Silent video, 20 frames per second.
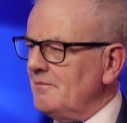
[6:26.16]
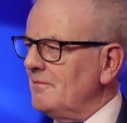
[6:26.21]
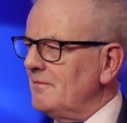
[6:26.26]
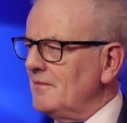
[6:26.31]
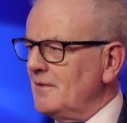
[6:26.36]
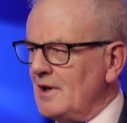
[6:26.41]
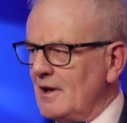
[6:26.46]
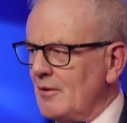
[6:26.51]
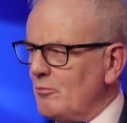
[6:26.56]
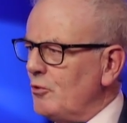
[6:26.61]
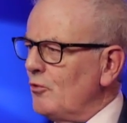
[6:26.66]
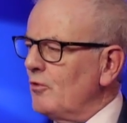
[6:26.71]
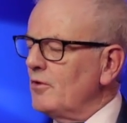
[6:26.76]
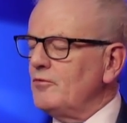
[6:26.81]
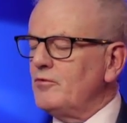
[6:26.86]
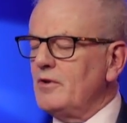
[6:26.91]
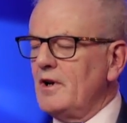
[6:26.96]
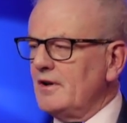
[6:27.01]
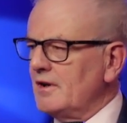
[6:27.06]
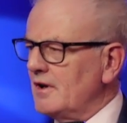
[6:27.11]
get a
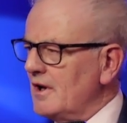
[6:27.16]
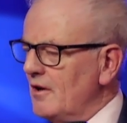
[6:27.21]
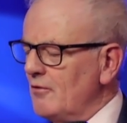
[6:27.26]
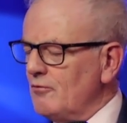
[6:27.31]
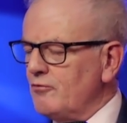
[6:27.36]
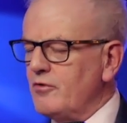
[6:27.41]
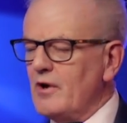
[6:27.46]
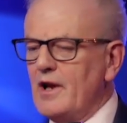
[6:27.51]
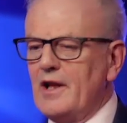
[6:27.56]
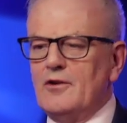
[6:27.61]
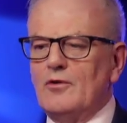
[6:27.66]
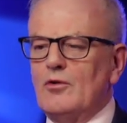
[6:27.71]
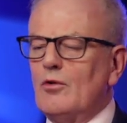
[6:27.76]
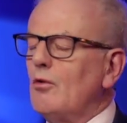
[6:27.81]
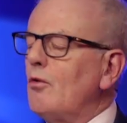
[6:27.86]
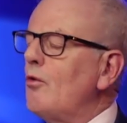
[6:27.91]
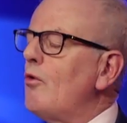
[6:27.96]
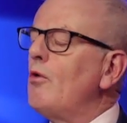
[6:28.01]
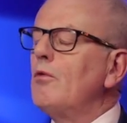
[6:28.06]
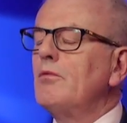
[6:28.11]
boyfriend, girlfriend,
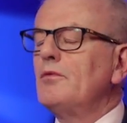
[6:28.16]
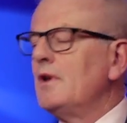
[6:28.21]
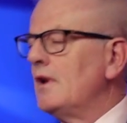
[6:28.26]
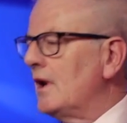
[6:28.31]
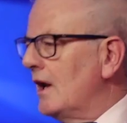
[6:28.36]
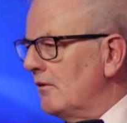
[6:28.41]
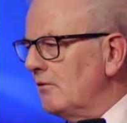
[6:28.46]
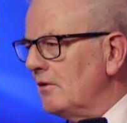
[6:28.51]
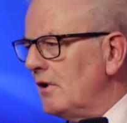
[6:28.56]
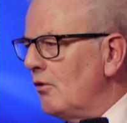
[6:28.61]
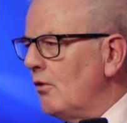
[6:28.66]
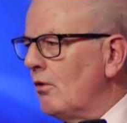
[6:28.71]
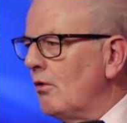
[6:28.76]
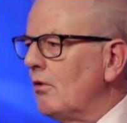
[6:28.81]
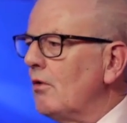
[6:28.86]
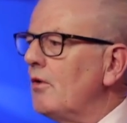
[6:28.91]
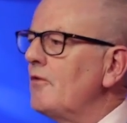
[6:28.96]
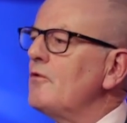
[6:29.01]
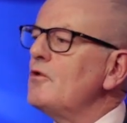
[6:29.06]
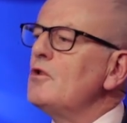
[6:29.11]
or, you know,
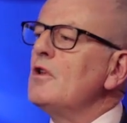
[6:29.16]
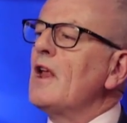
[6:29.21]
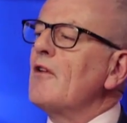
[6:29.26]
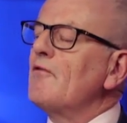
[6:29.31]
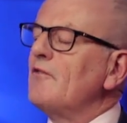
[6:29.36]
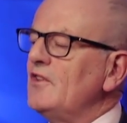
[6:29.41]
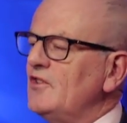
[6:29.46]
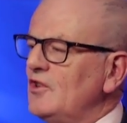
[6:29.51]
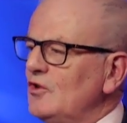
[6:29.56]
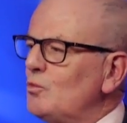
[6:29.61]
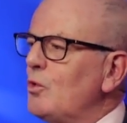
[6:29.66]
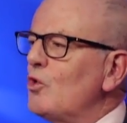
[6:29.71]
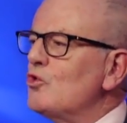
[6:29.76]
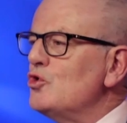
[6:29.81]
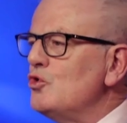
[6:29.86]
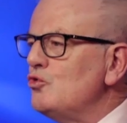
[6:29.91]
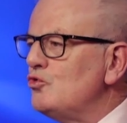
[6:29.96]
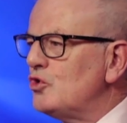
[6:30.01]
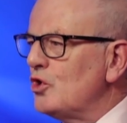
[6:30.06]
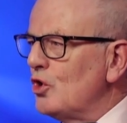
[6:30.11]
or, you know, this is what
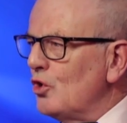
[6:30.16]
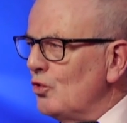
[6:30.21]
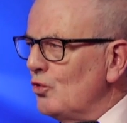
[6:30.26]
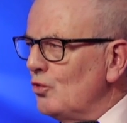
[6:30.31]
you do. So